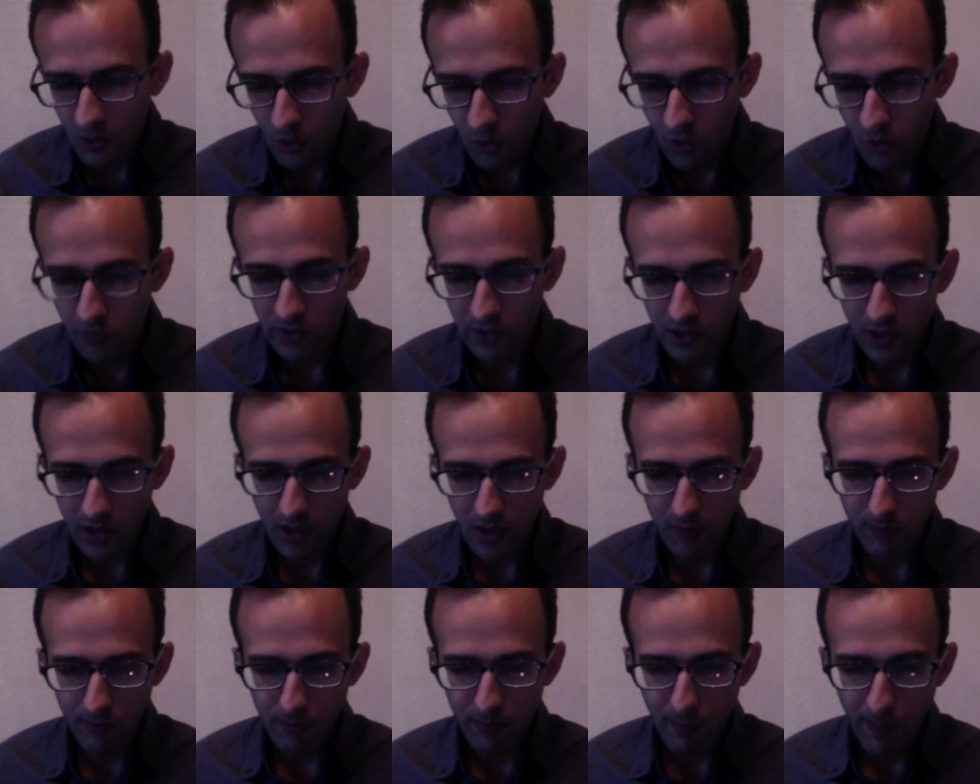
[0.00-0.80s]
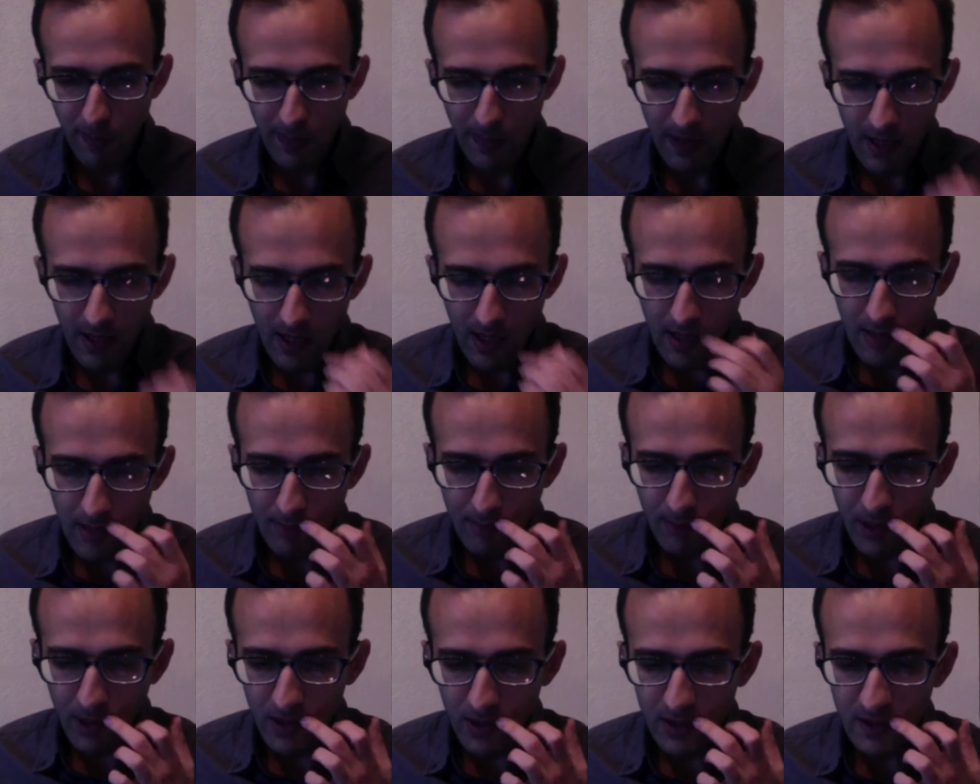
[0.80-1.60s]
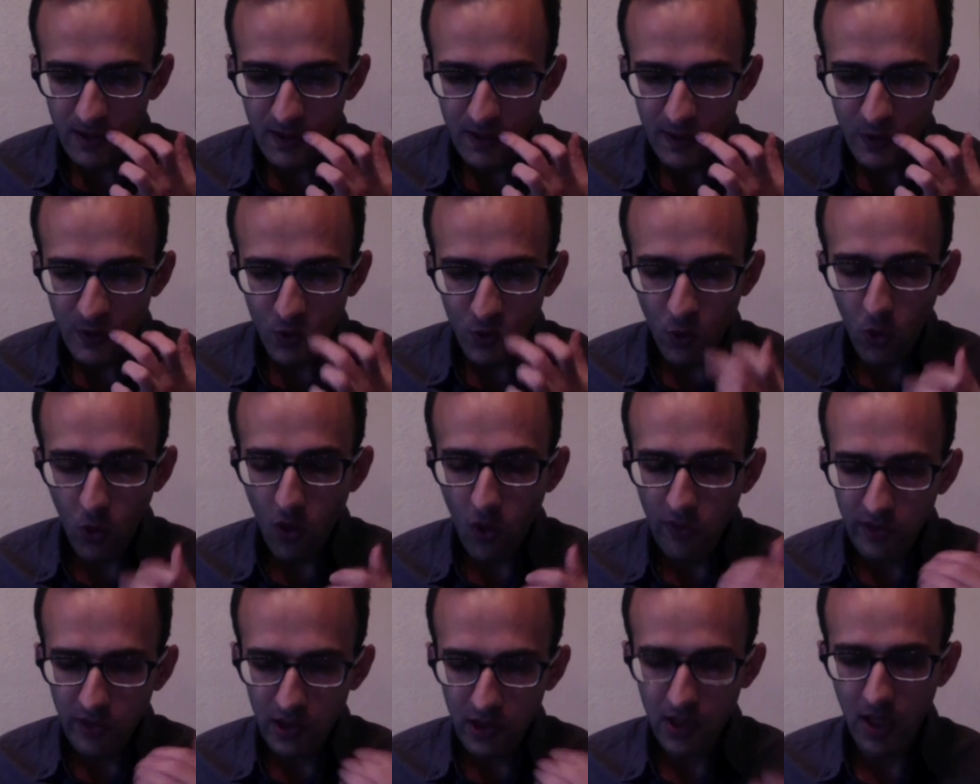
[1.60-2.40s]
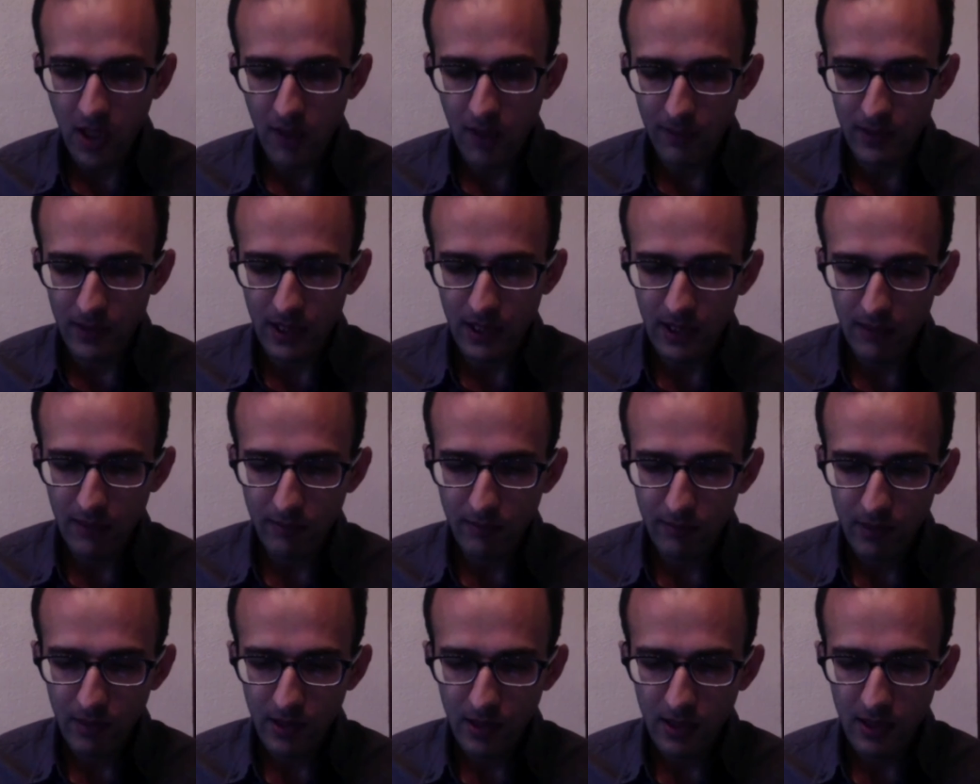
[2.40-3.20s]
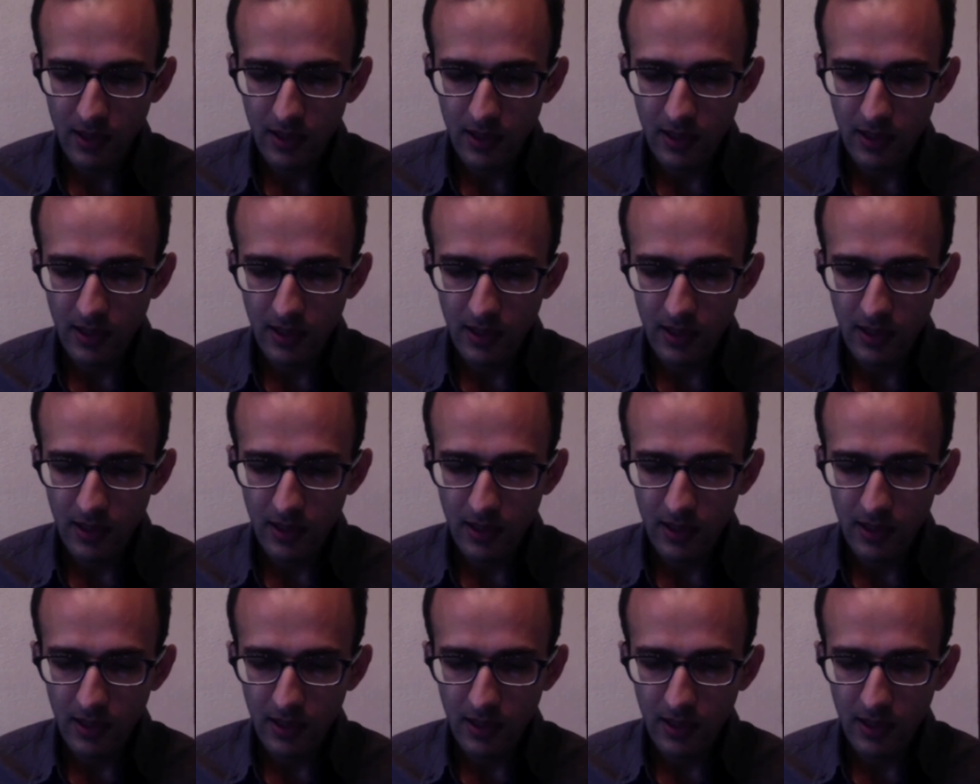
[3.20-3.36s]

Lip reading: overcome. But to overcome them,